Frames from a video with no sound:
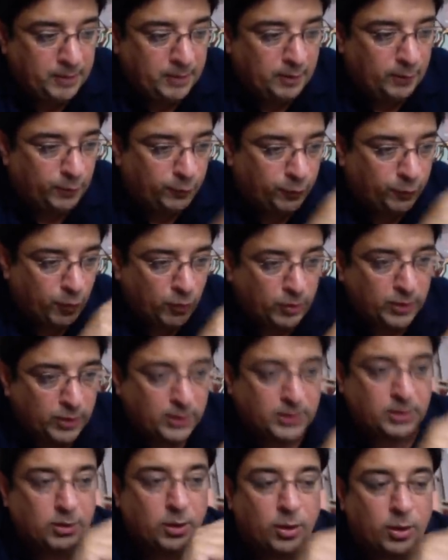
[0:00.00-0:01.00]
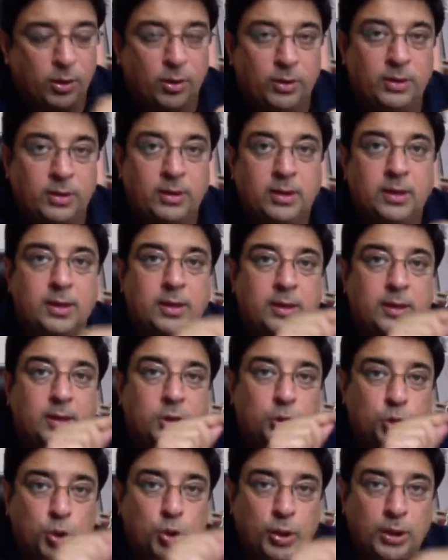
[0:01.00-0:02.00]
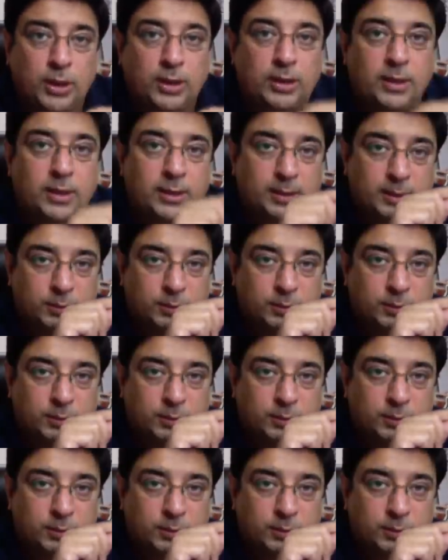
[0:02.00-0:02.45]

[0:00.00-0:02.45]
focus on your